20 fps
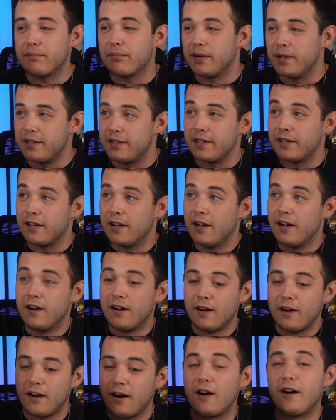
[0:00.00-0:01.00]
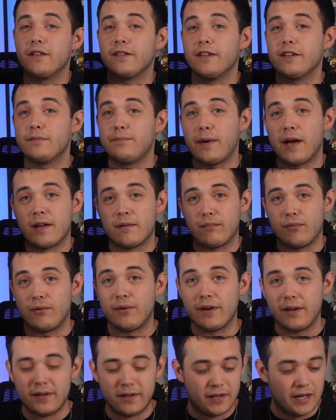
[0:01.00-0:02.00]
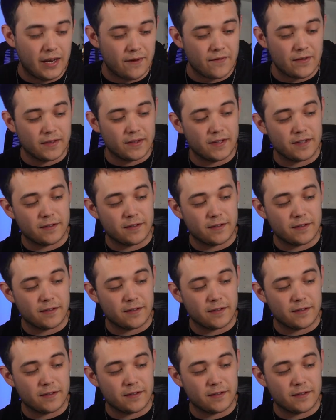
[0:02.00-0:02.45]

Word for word: be printed on this bad boy. Even